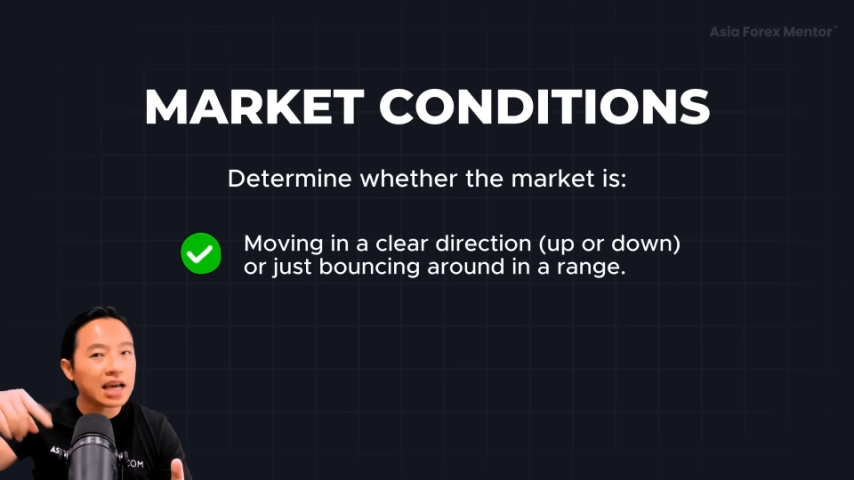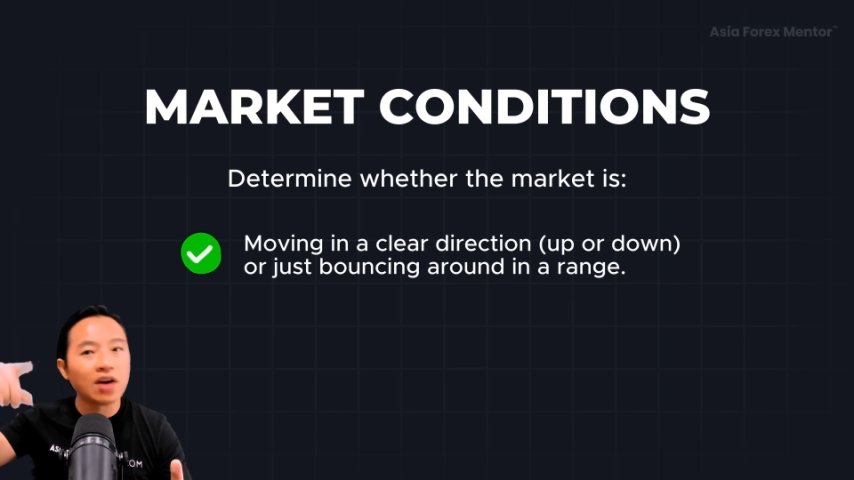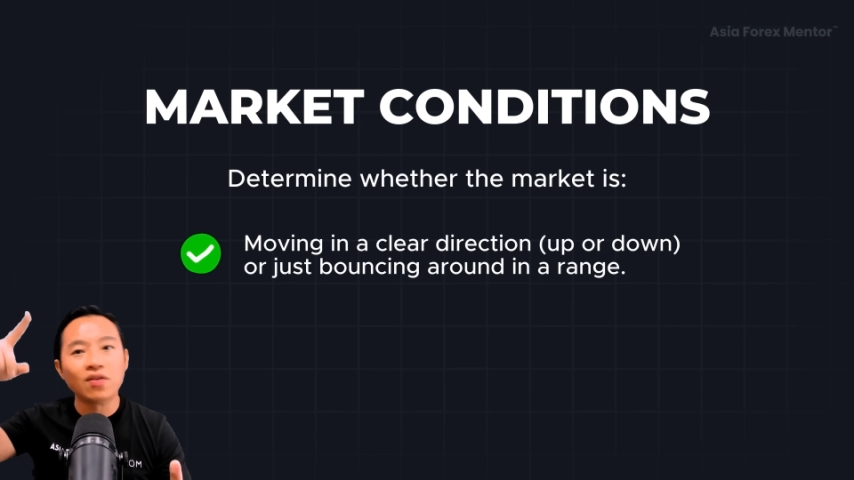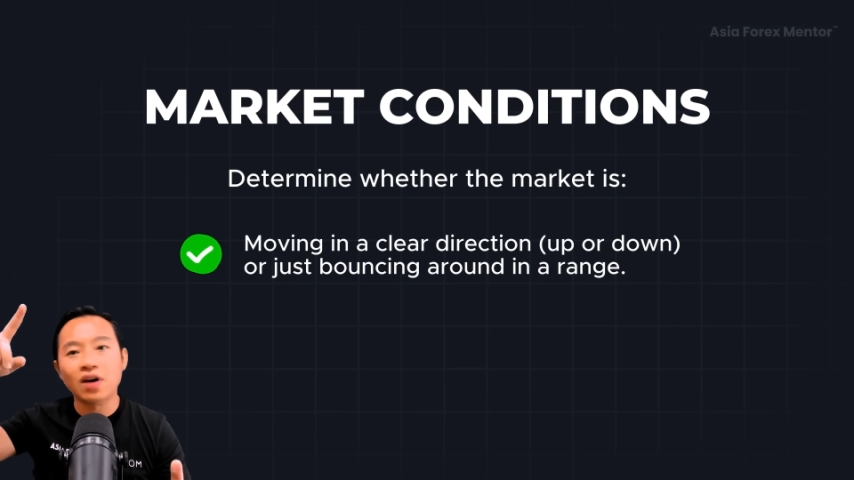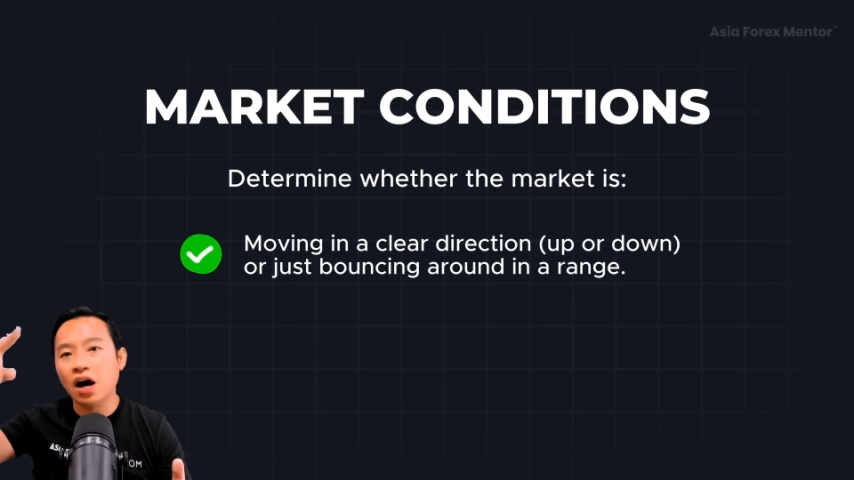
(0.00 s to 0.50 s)

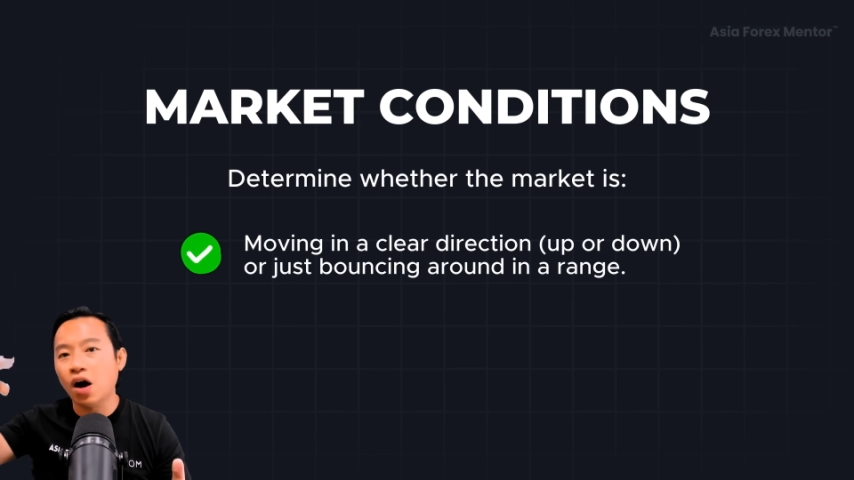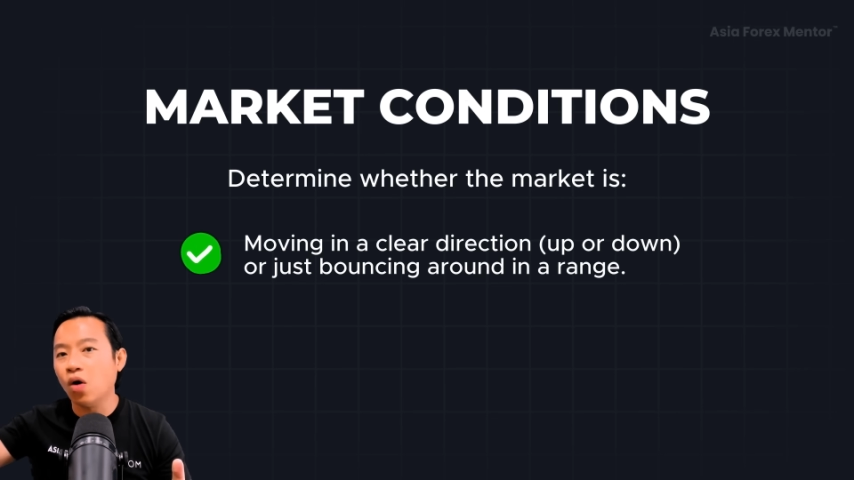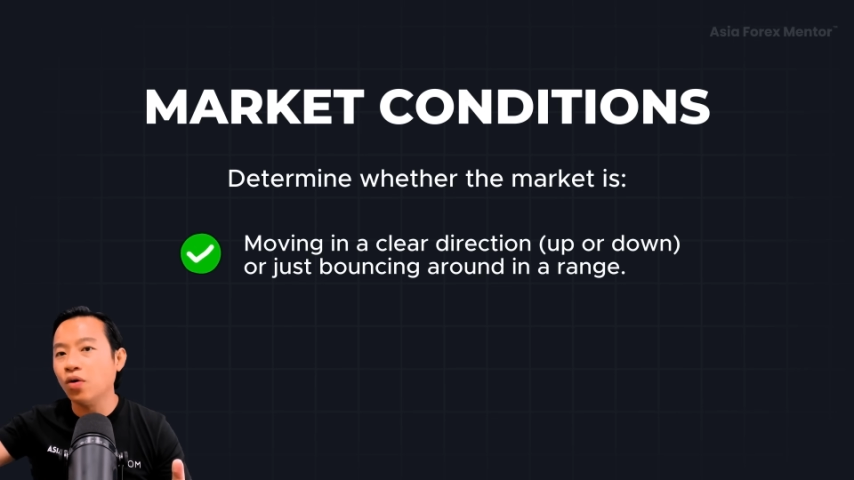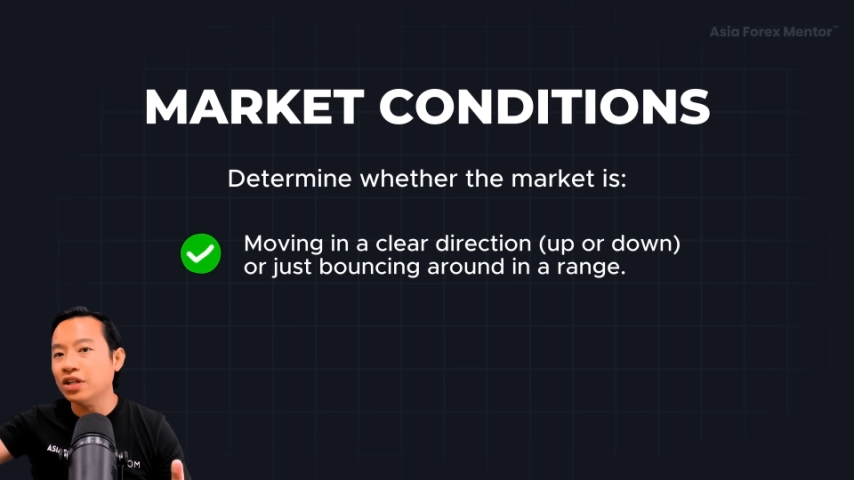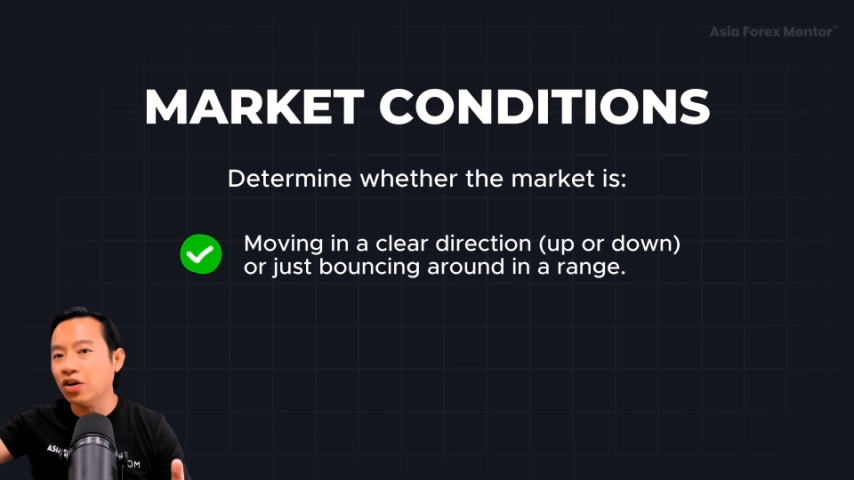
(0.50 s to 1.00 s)

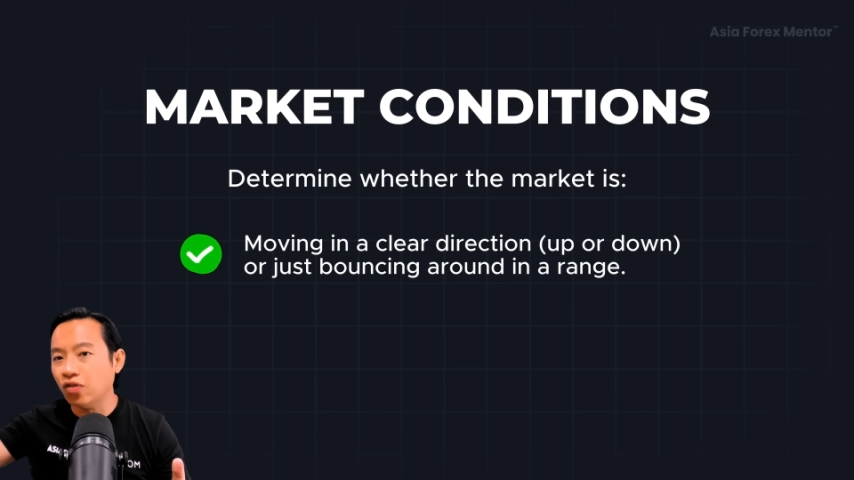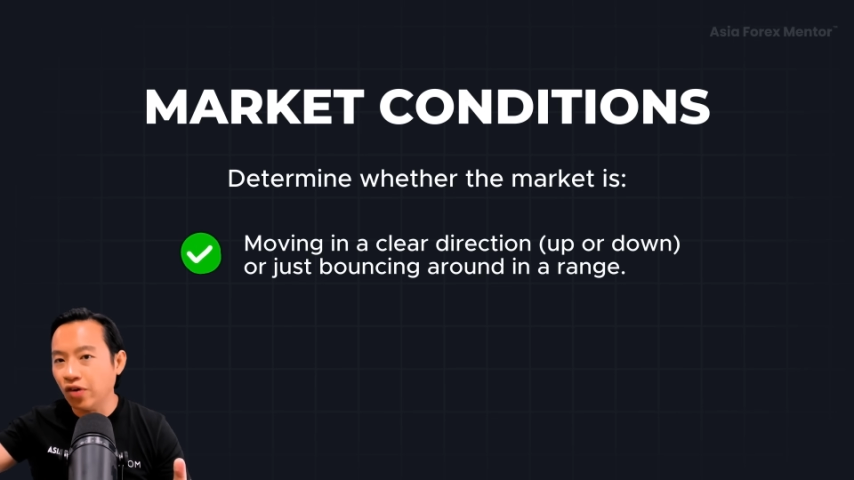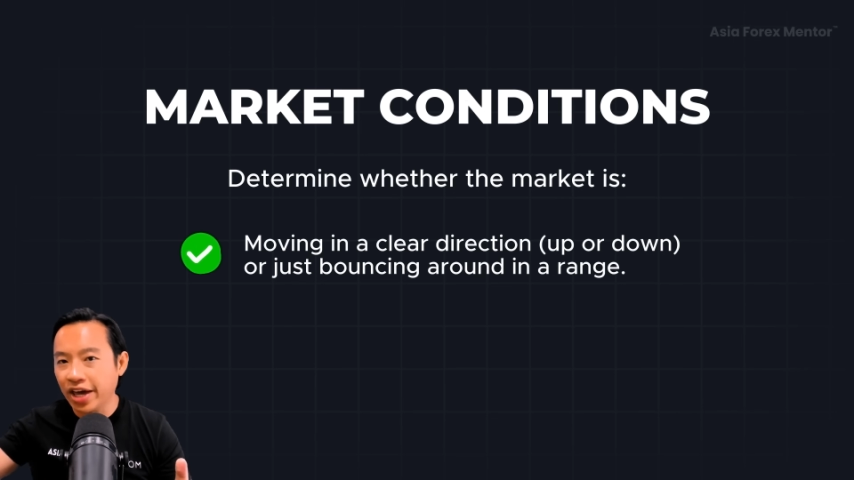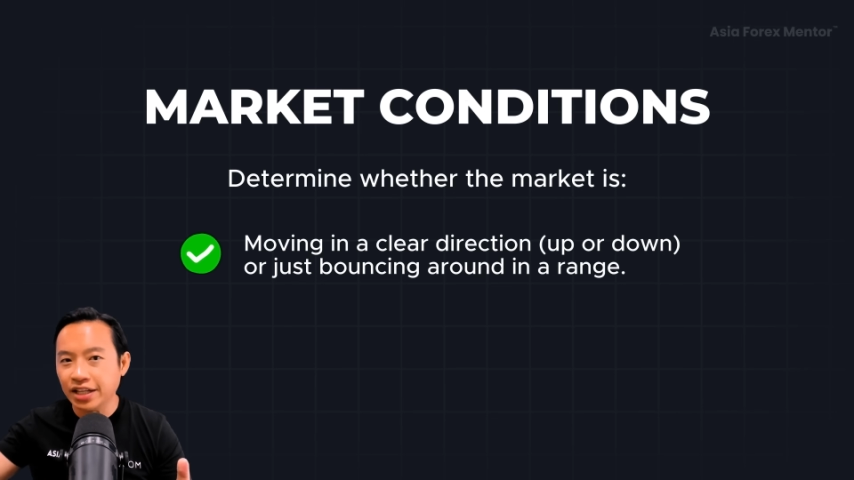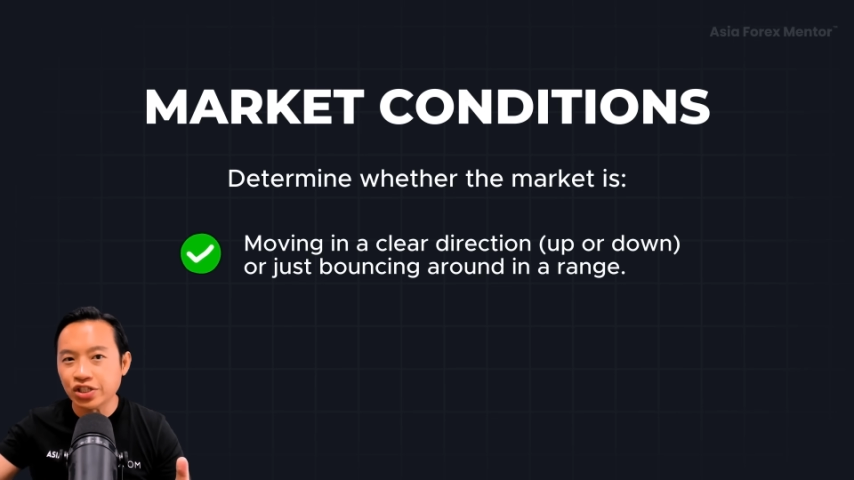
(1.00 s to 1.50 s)
around in the
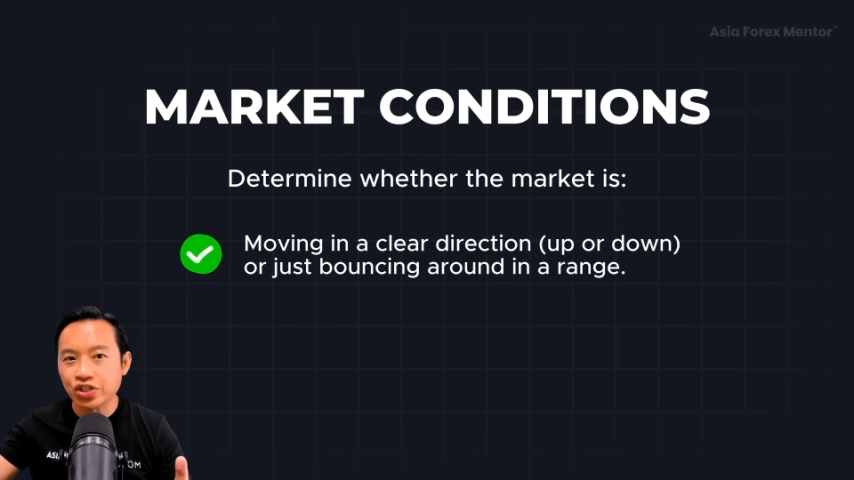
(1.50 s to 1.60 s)
range?